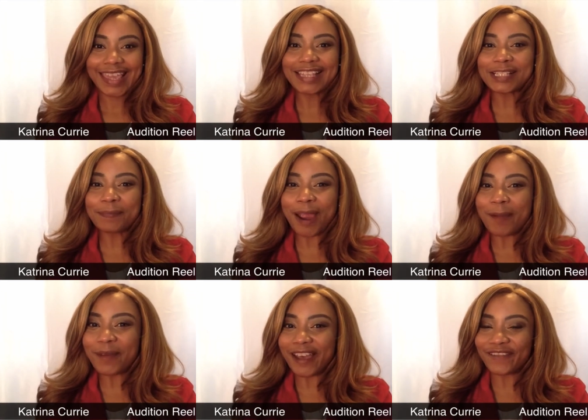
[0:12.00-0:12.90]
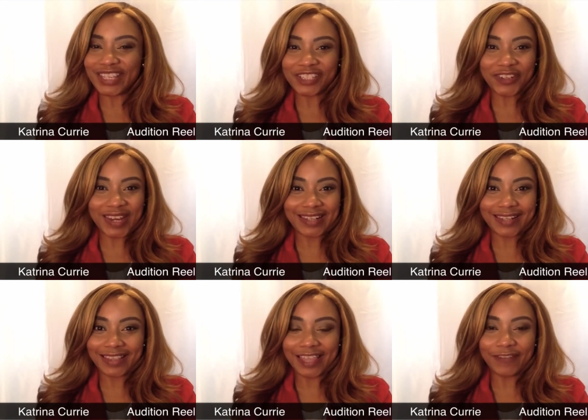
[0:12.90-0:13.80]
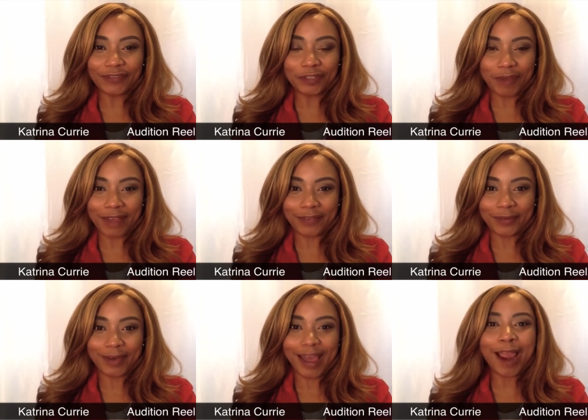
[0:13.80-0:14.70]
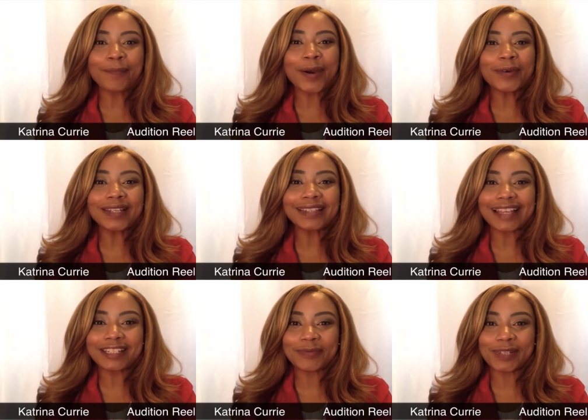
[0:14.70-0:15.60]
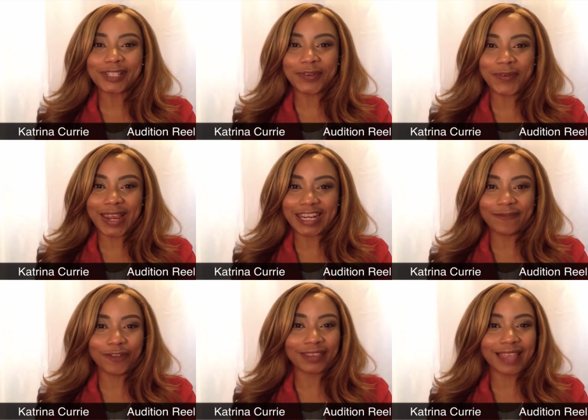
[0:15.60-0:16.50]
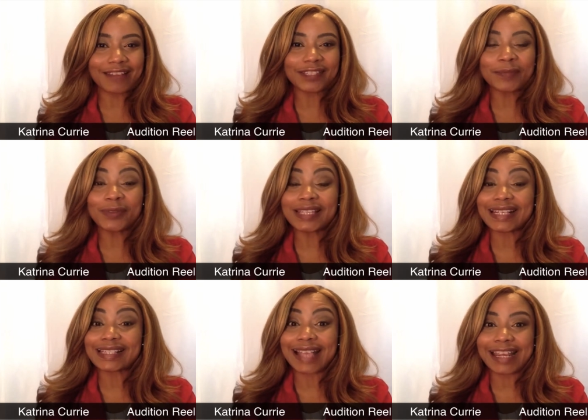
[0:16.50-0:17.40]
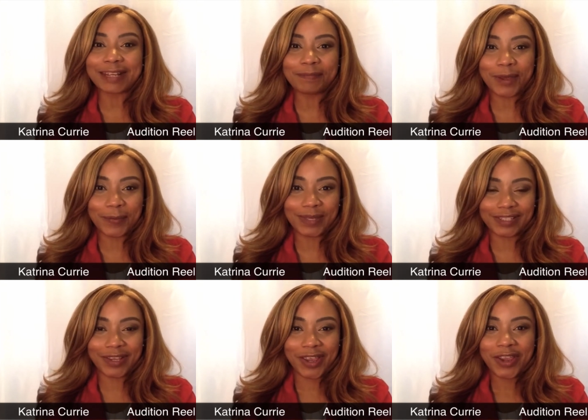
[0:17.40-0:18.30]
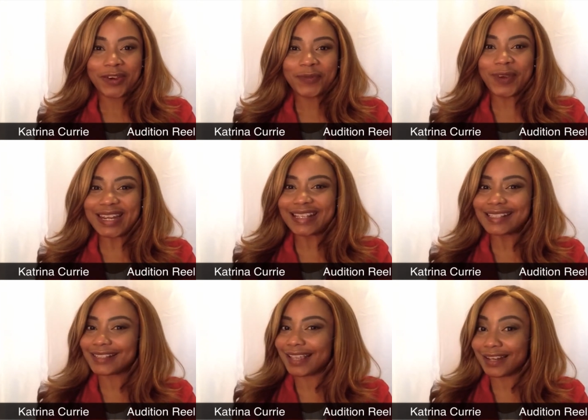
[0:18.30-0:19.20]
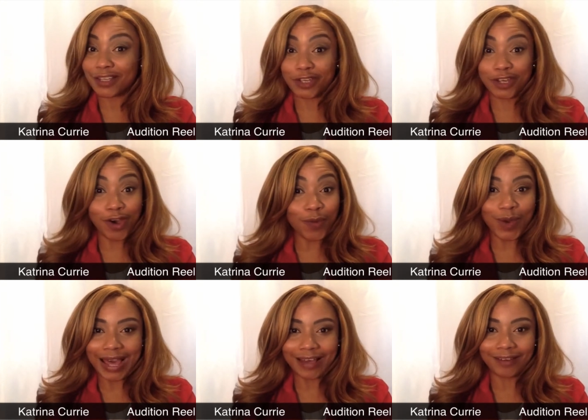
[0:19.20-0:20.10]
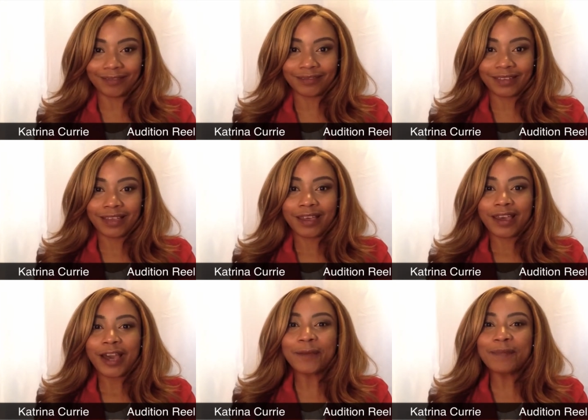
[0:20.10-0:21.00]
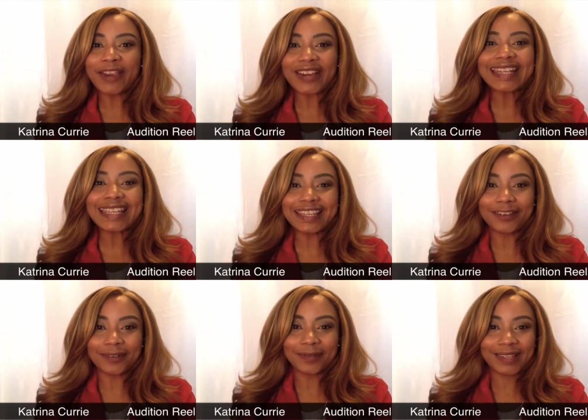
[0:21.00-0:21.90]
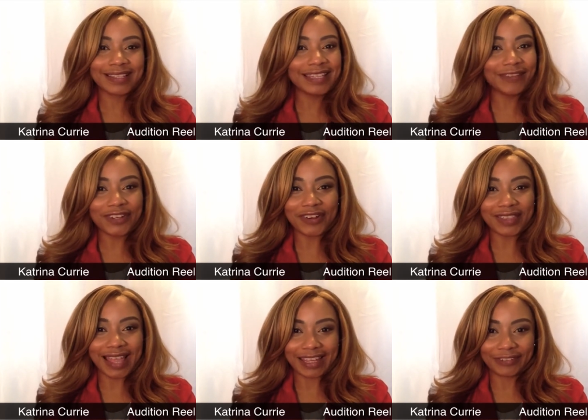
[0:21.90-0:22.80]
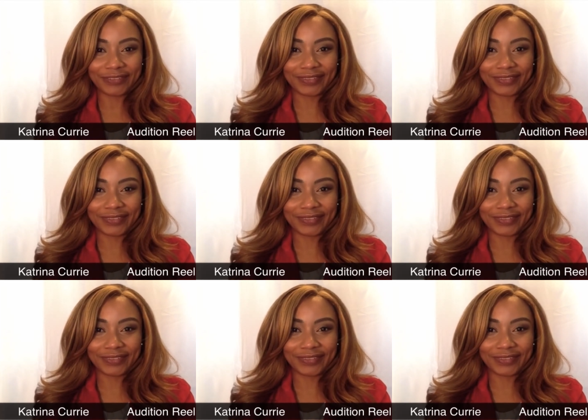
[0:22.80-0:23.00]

Inspired by adventure and the love of travel, our bow collection was created for life's most exciting moments. Ready, set, go wild. American Eagle, live your life.